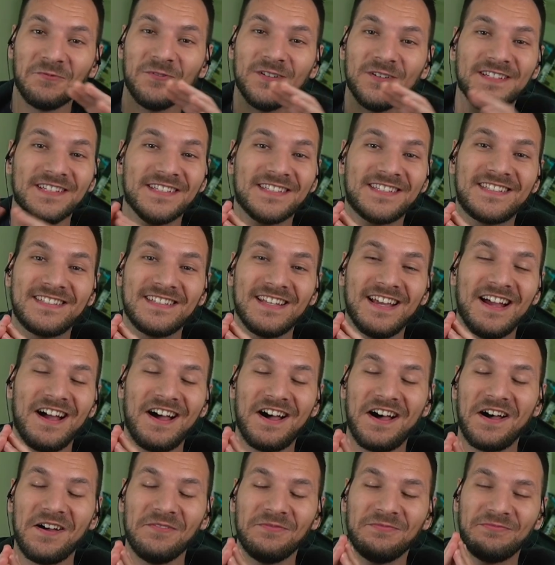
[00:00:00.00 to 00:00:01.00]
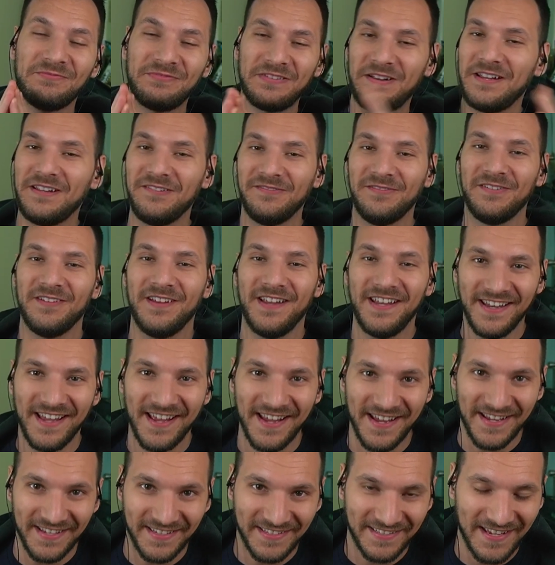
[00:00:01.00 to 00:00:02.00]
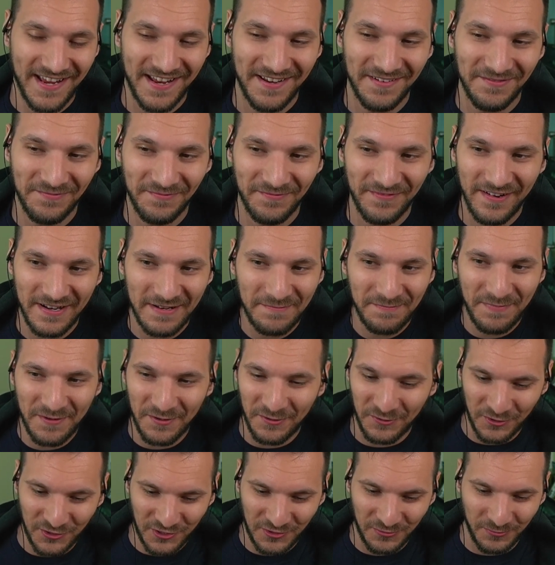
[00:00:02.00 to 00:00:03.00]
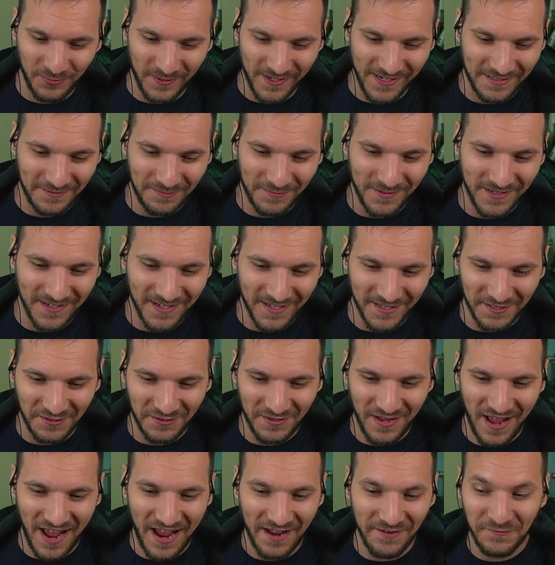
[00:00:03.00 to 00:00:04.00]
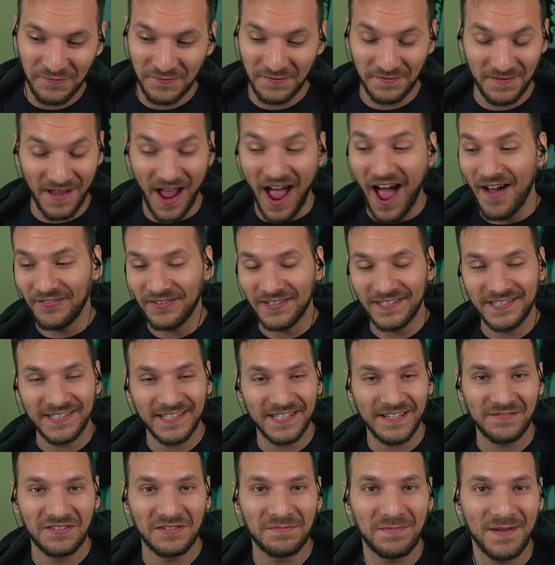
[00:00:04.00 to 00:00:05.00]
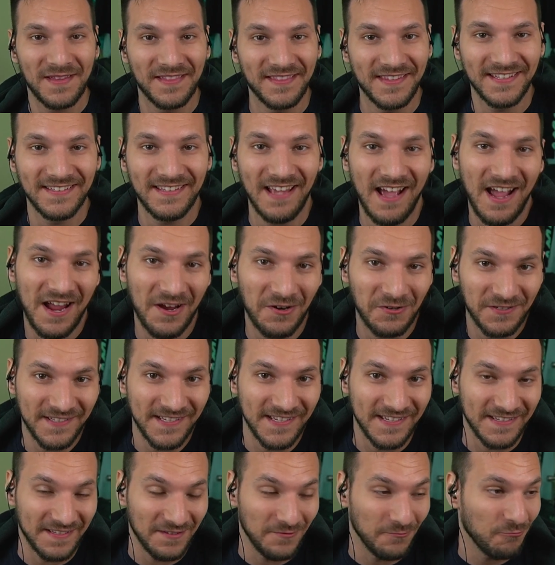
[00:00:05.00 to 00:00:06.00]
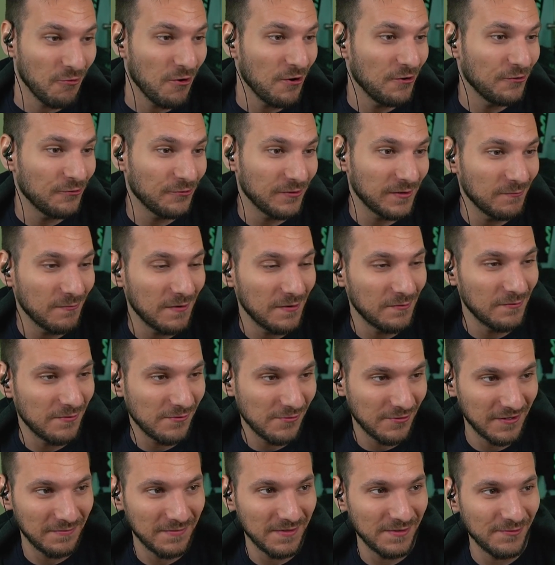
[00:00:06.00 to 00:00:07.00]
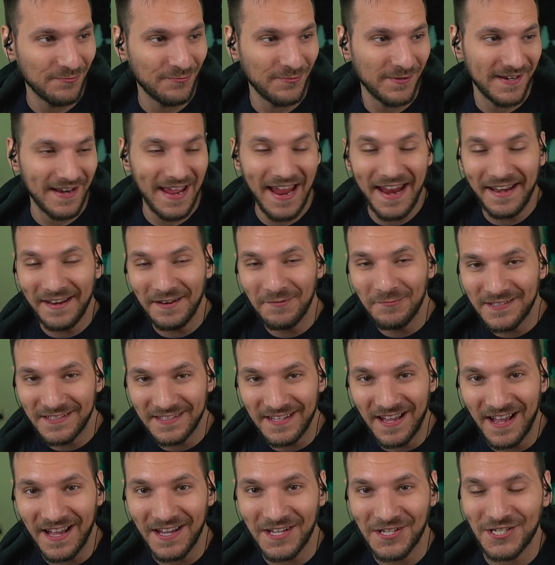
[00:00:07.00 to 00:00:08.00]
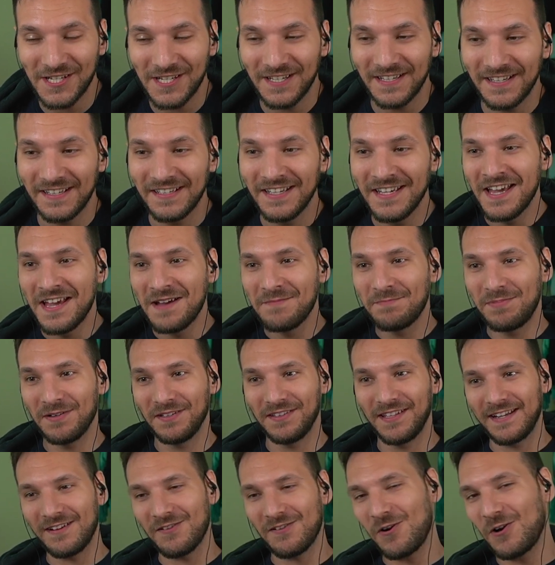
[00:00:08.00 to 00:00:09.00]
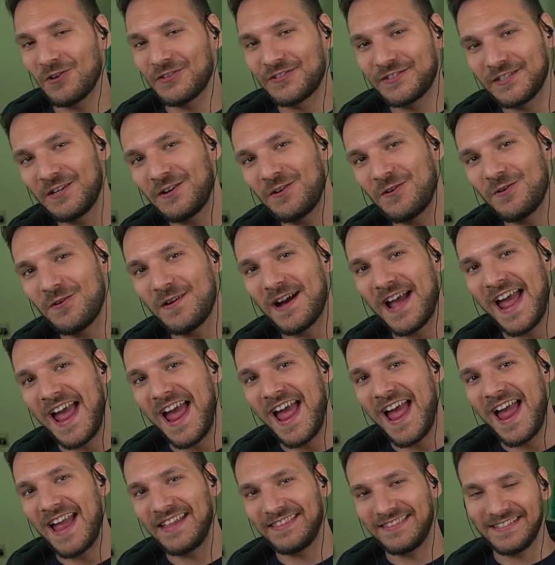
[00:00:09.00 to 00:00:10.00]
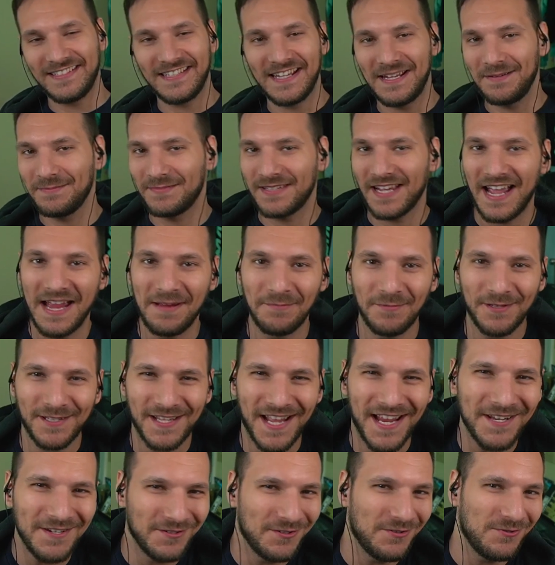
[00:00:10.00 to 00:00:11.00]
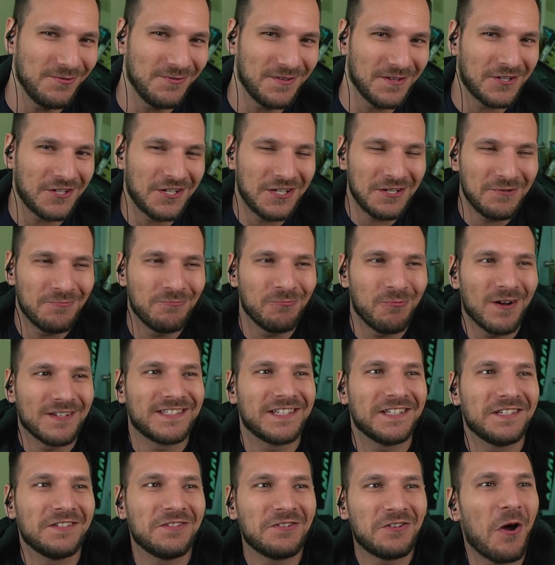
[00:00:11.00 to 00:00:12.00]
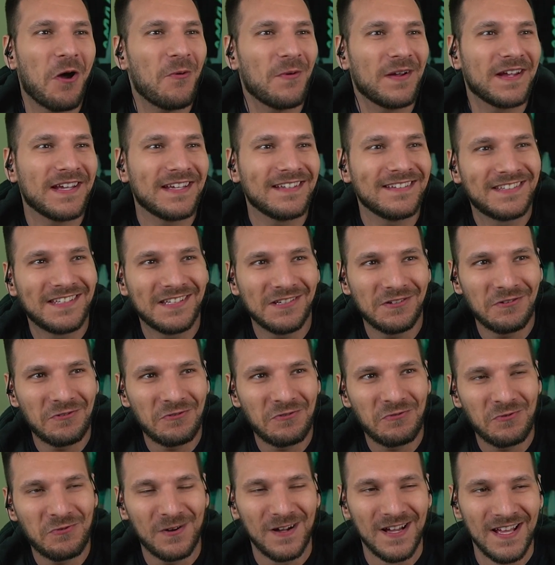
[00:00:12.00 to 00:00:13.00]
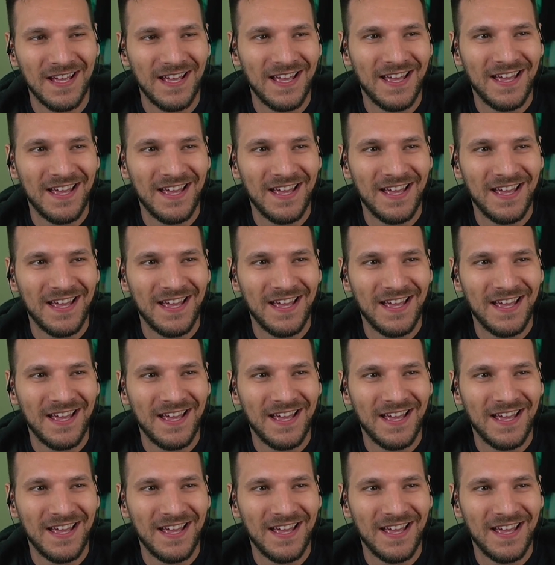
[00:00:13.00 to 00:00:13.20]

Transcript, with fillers: was uh, very, very nice and very bittersweet because I've obviously spent the entire season wondering when we were going to be reunited with Sasha, but like also at the same time, like I knew that she wasn't going to